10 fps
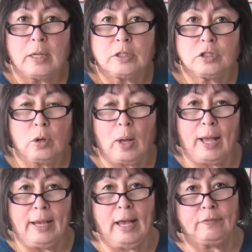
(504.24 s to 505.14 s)
So
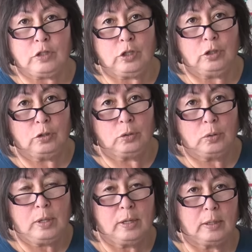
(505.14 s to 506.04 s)
I have
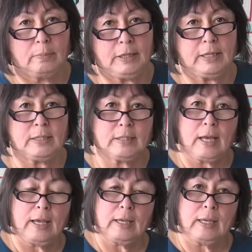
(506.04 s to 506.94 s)
because
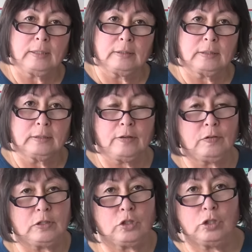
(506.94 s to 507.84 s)
I live
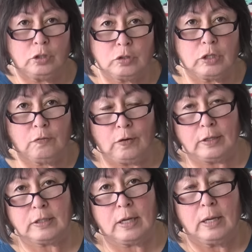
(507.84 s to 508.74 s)
in two
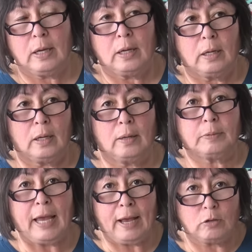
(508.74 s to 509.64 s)
different
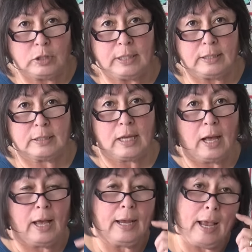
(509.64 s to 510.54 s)
counties,
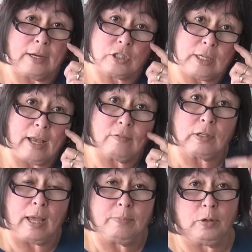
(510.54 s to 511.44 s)
I actually have a
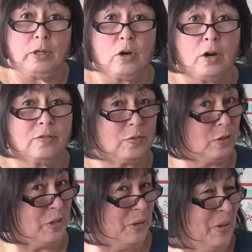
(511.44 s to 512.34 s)
library card for
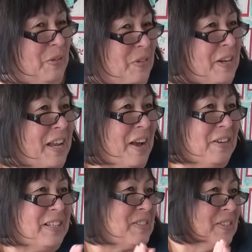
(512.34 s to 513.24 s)
two different
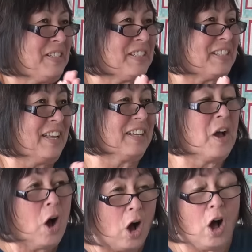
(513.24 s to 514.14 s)
counties, which is like
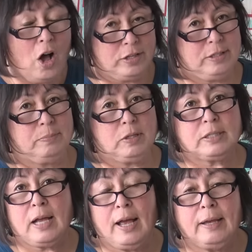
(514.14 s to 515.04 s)
awesome
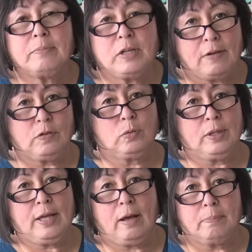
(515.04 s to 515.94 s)
because I am never
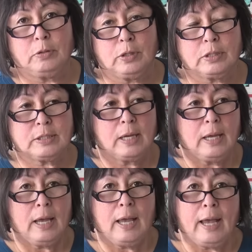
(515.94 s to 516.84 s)
without books.
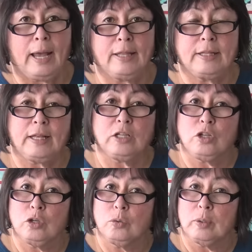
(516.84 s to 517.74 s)
And then
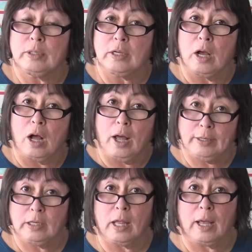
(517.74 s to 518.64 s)
you would
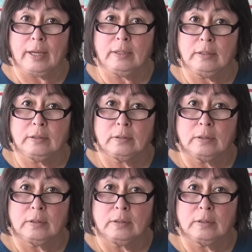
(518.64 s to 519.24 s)
online